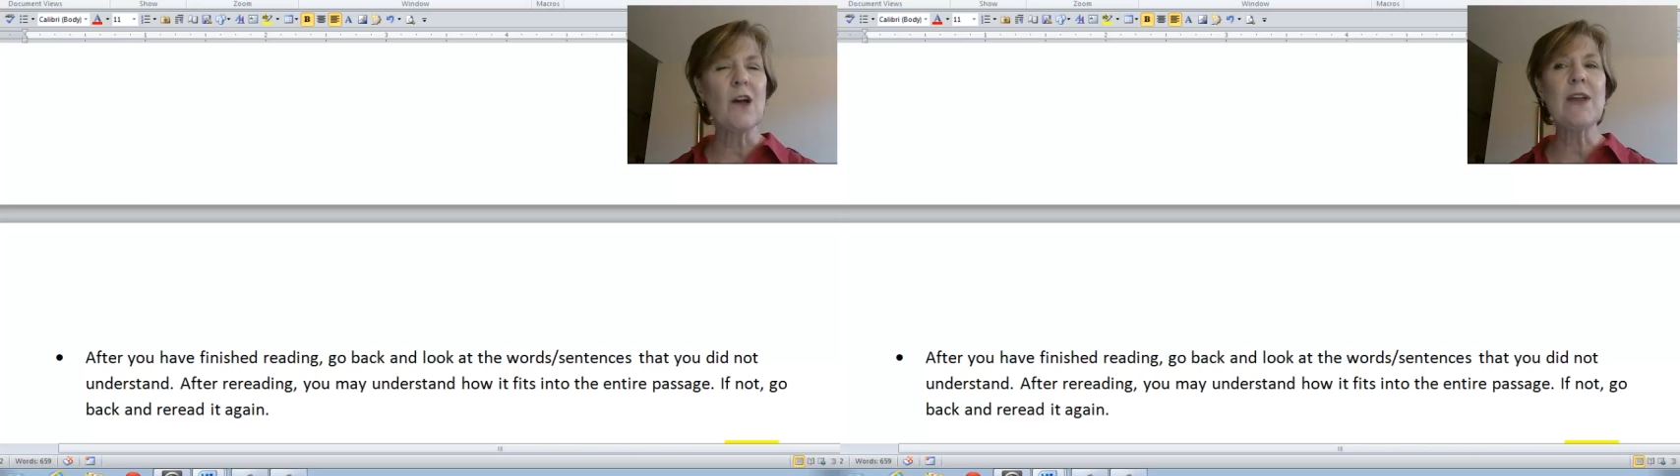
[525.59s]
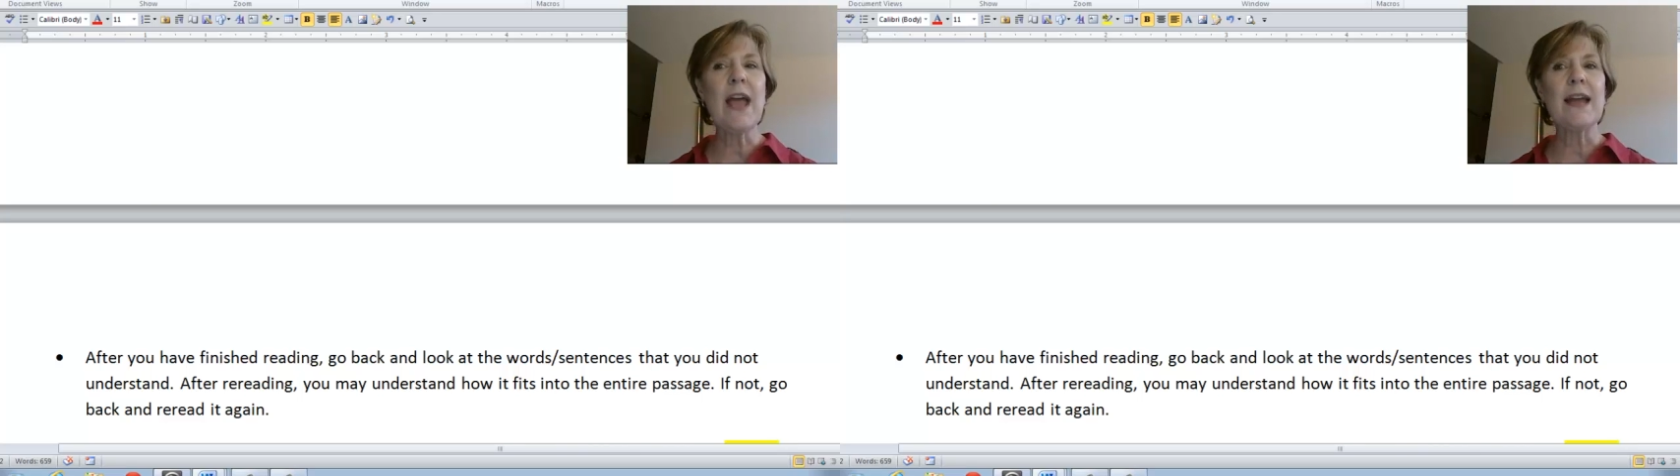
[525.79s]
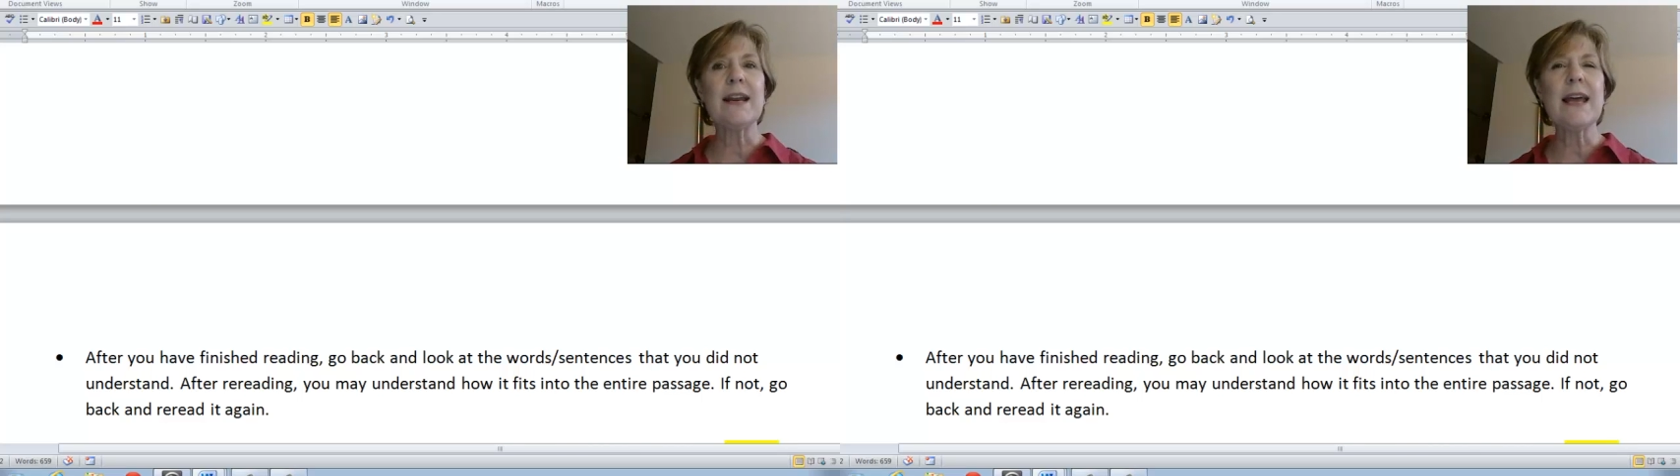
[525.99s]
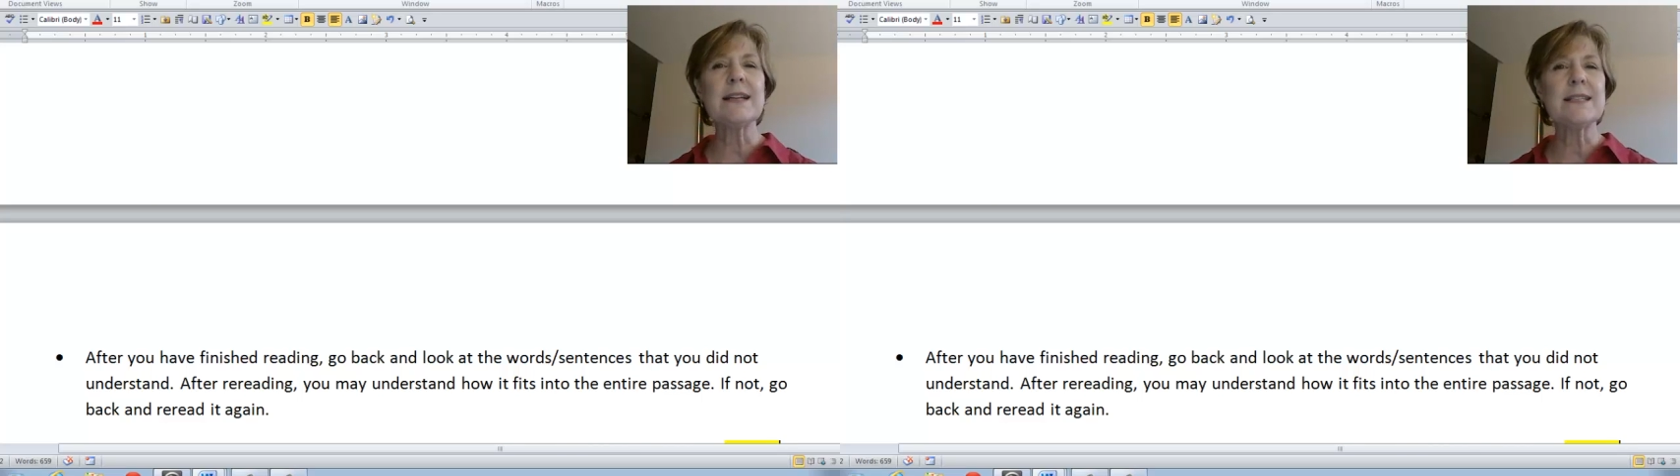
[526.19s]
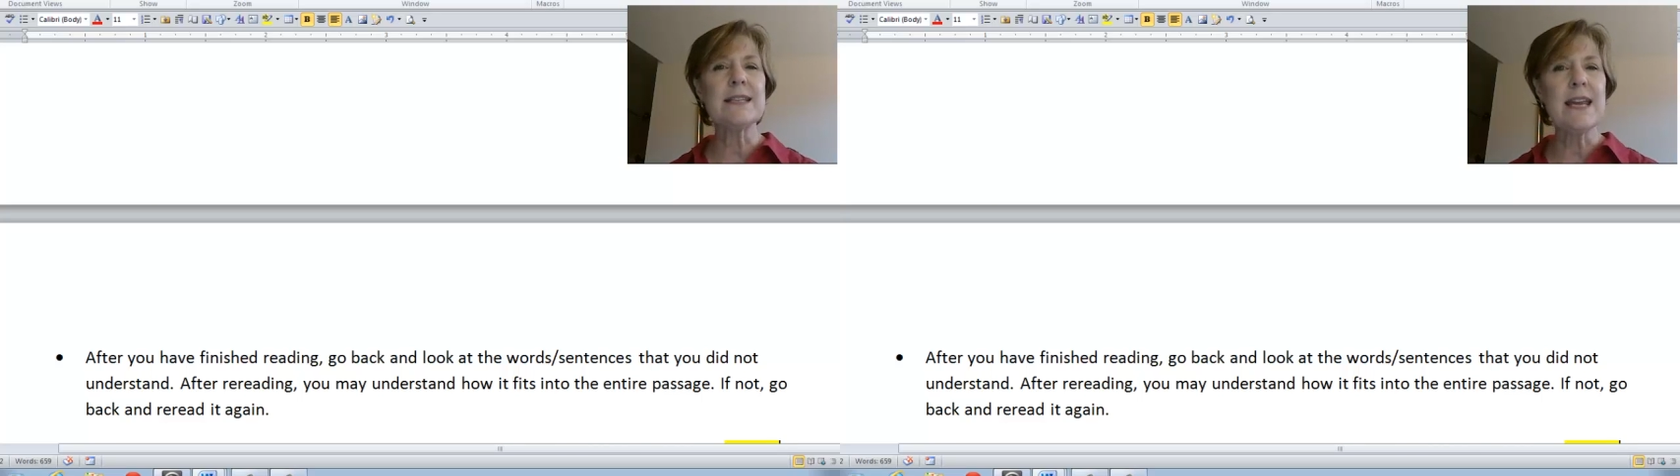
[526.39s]
Okay,
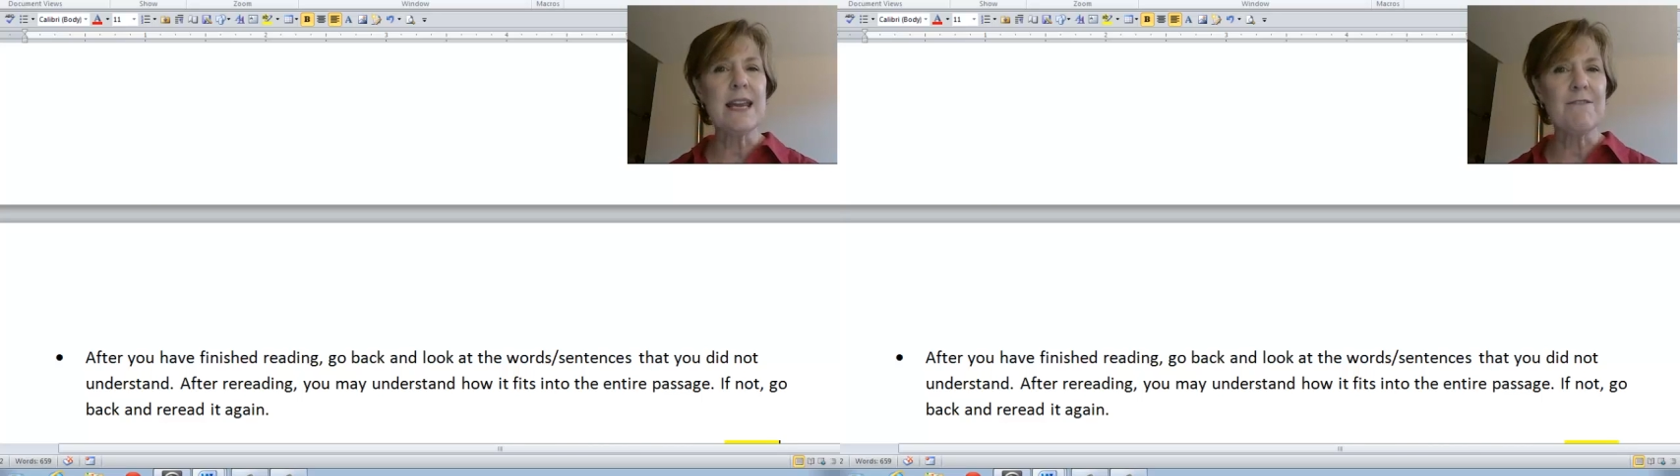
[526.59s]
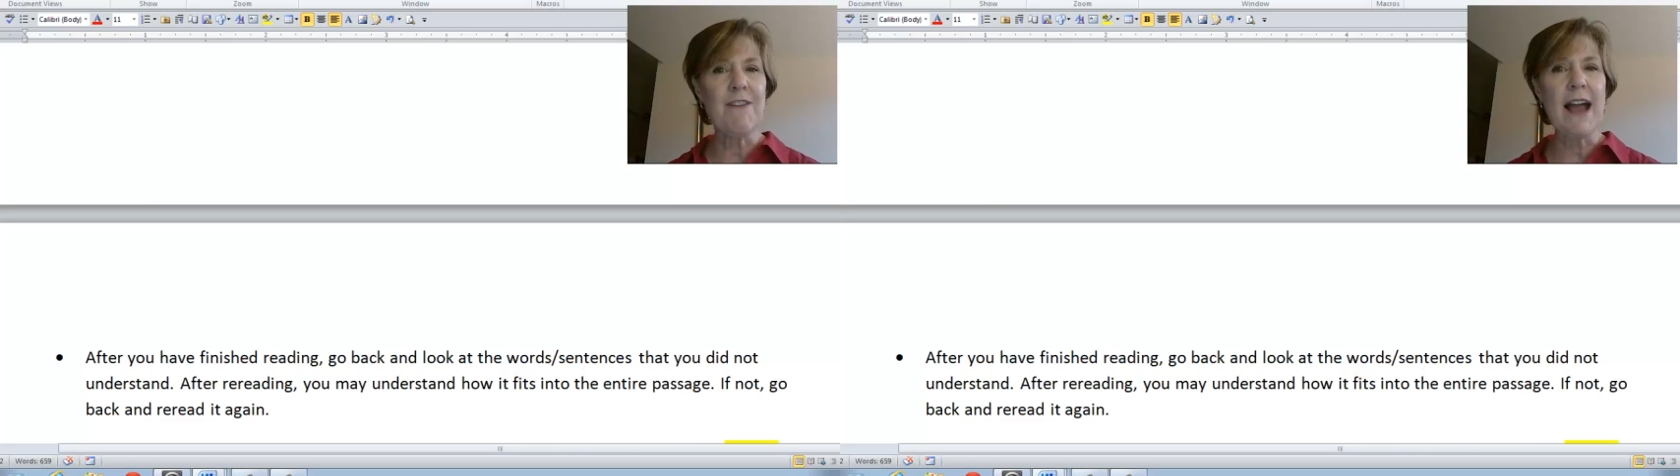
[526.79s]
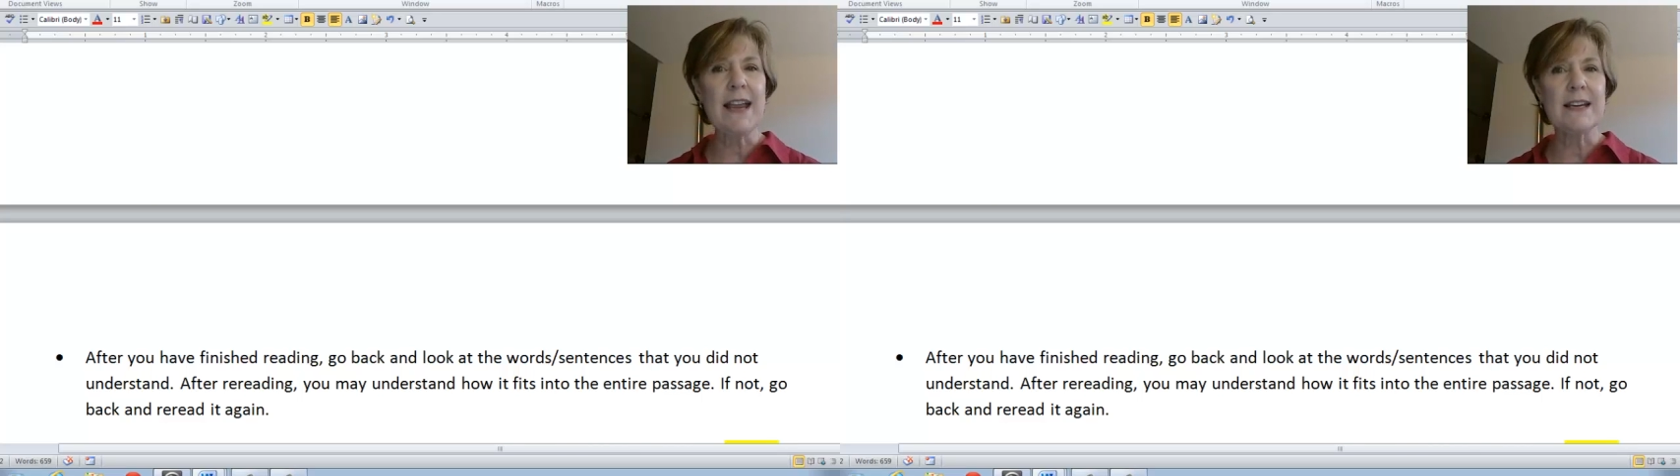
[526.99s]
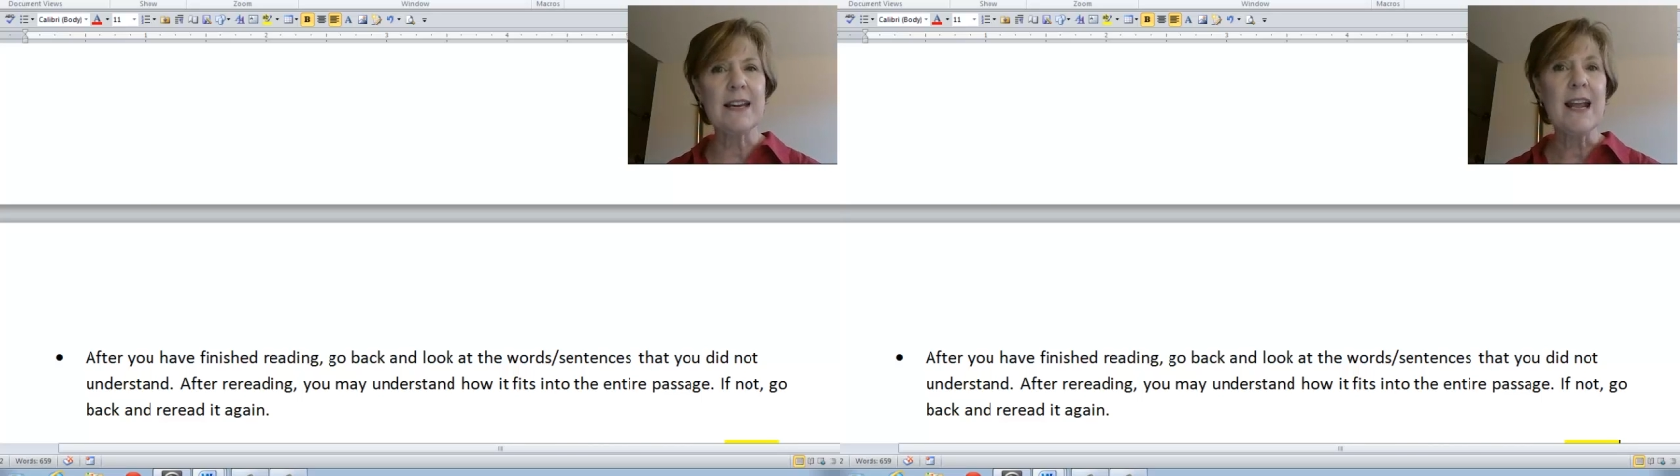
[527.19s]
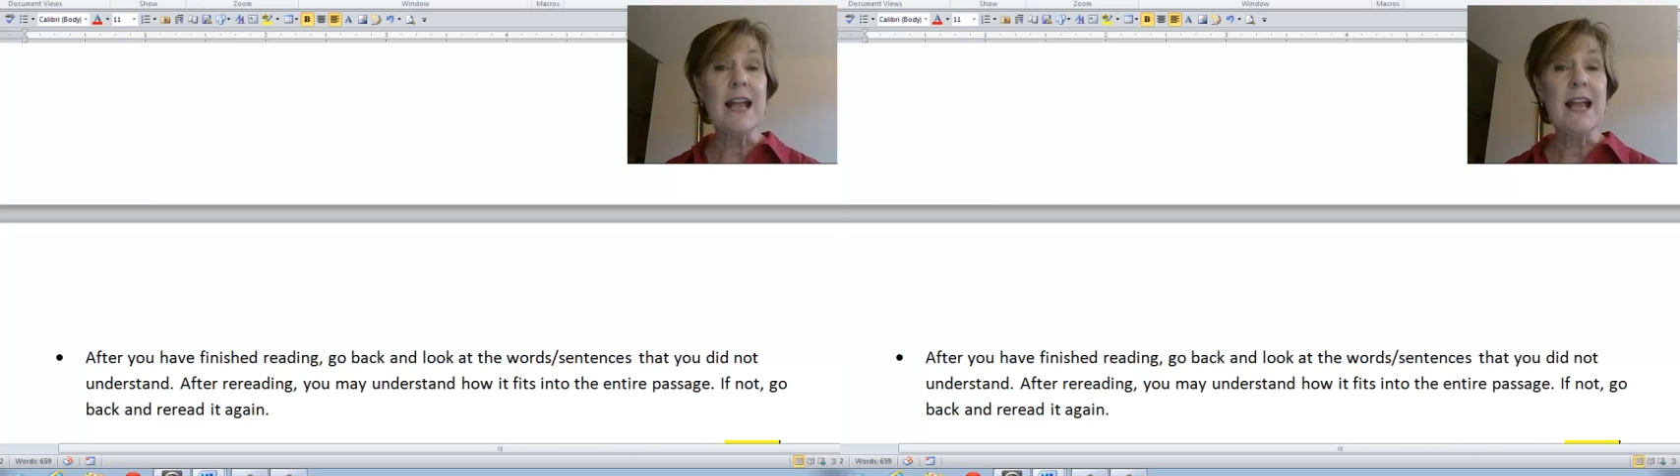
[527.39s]
let's see if I can